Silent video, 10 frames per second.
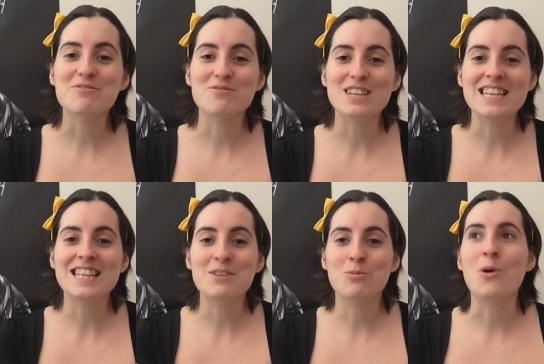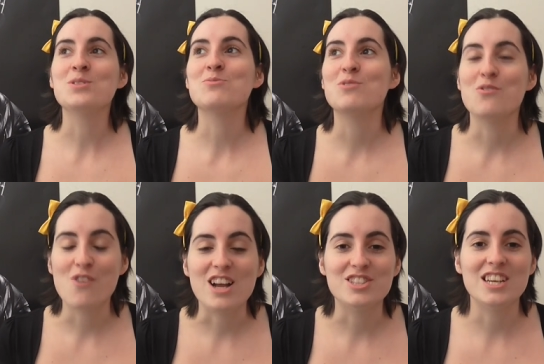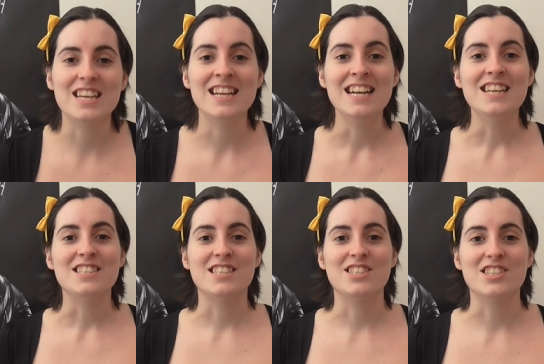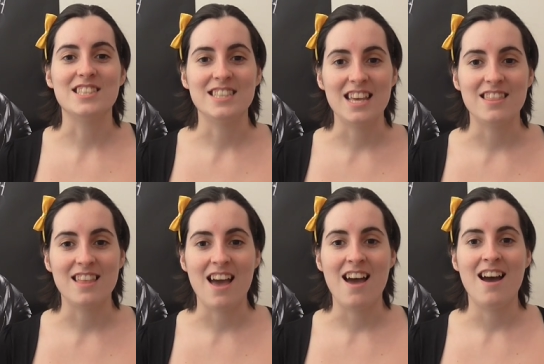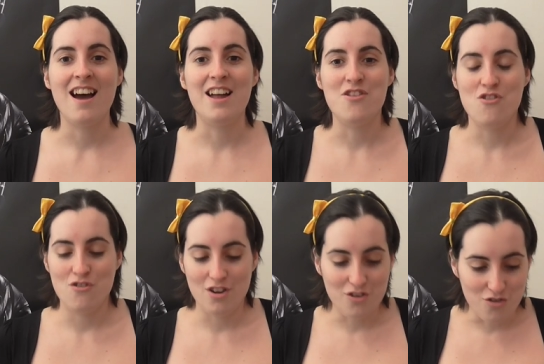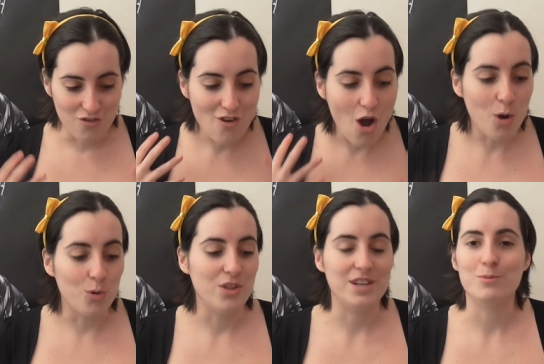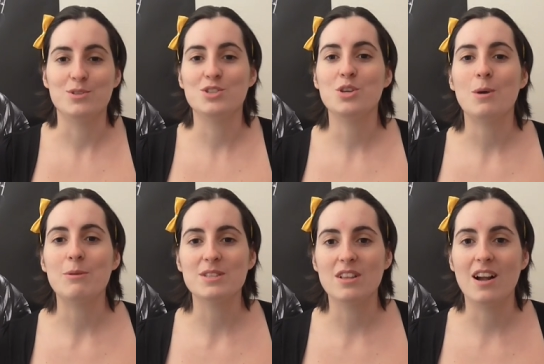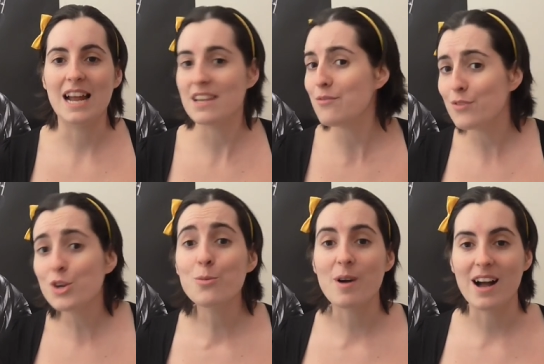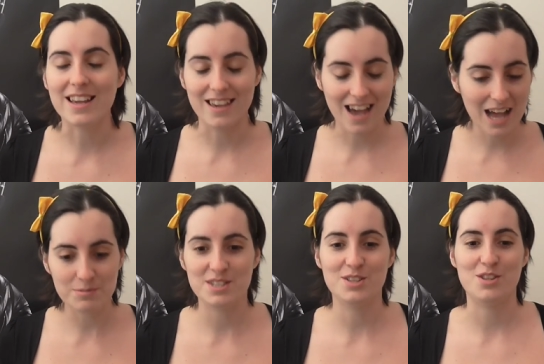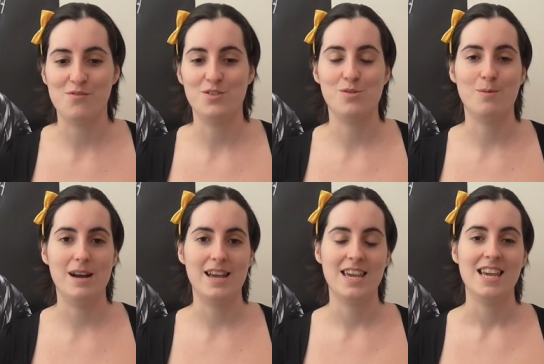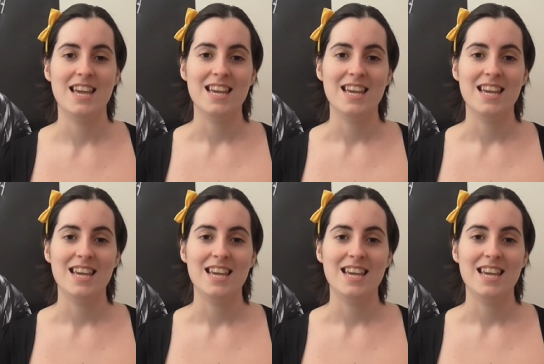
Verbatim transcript: it really was refreshing to just sit there and know that it was two hours long and it flew by, absolutely flew by.